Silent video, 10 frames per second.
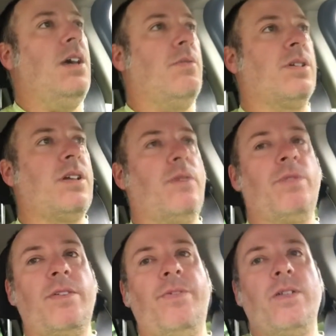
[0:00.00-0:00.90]
we're starting
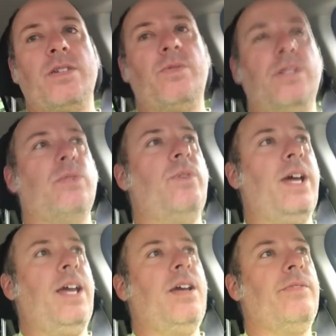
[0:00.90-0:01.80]
with the farthest ones
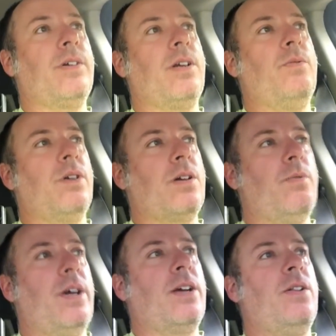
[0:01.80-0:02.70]
away. We're gonna work
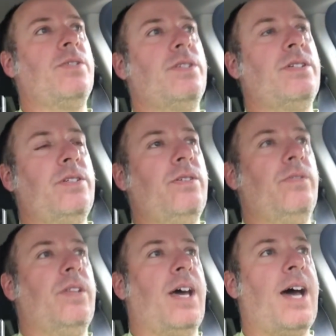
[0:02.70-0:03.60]
our way closest
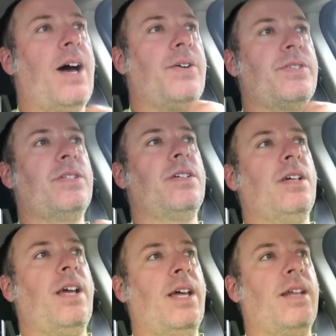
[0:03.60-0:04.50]
to the house
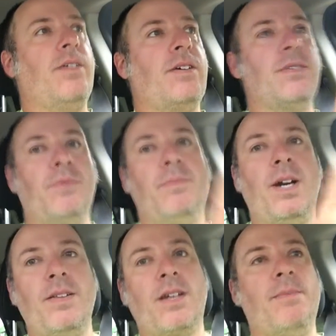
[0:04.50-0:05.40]
and because uh, we
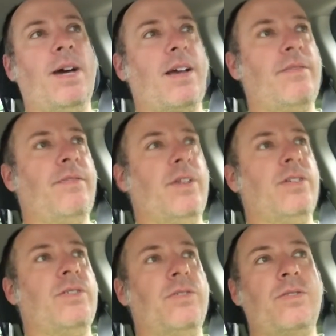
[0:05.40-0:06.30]
might have to come back and
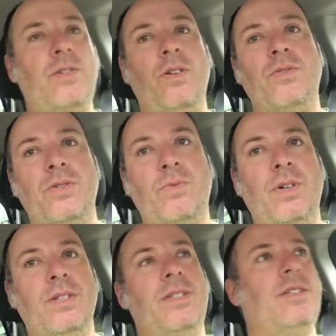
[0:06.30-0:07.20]
finish those closer
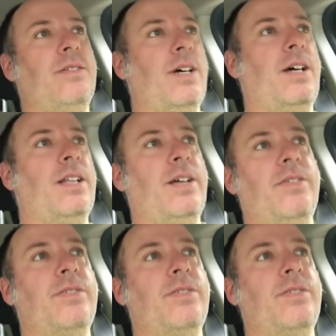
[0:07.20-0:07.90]
ones uh, later.